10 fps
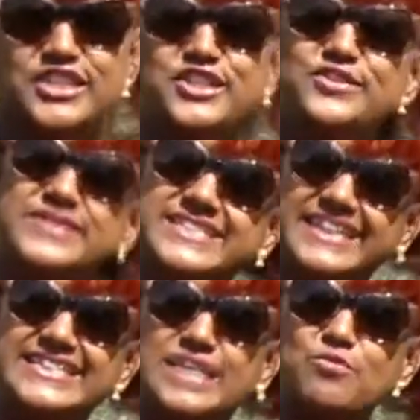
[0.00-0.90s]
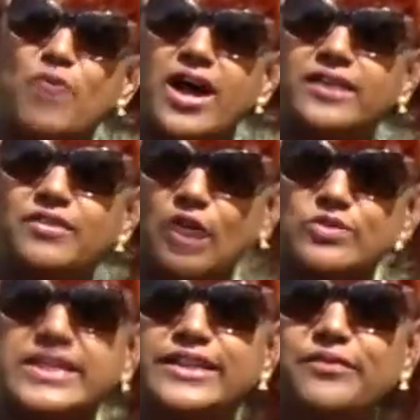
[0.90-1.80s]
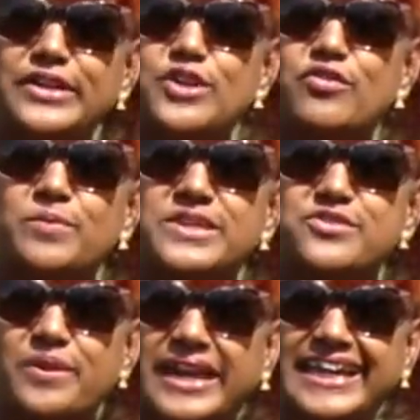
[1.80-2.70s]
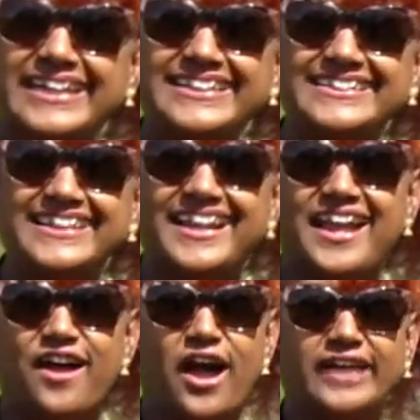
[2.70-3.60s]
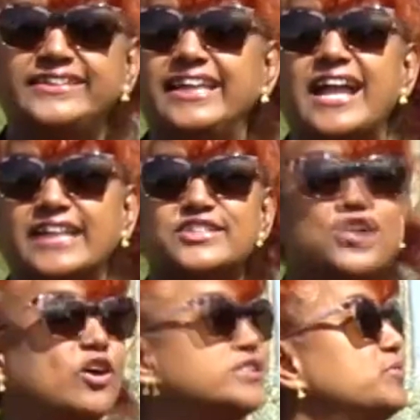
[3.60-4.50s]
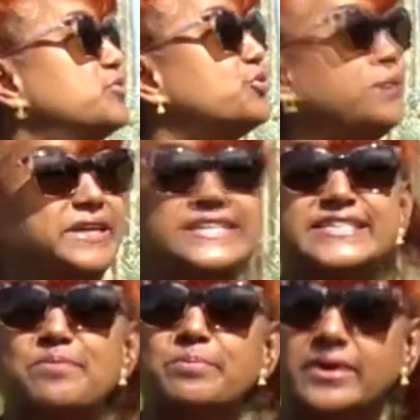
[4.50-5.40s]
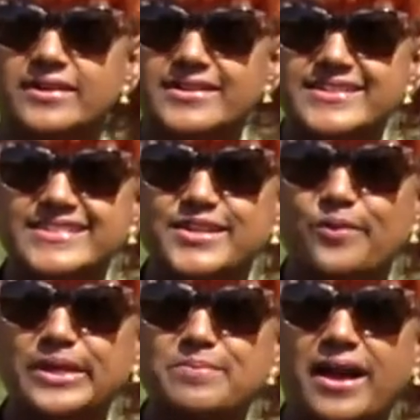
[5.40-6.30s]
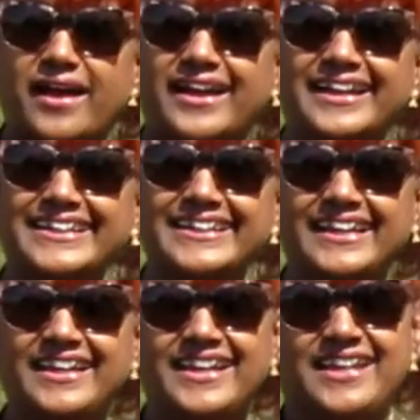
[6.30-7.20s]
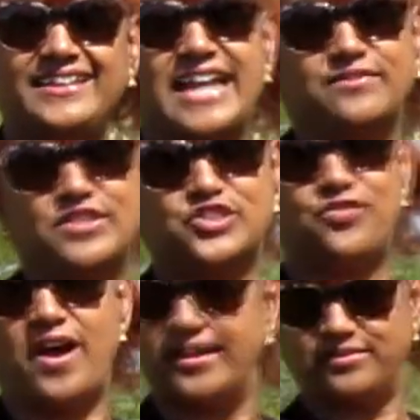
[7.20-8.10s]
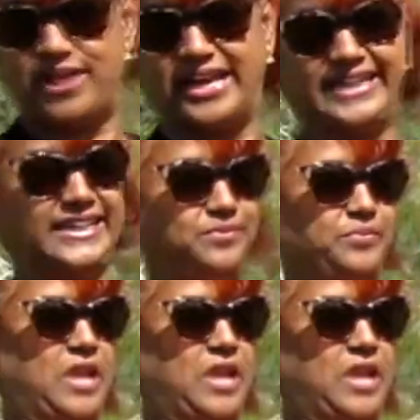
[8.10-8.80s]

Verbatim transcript: Did you see someone outside the window from the train? I saw some trees, the birds going by. That was fun, right?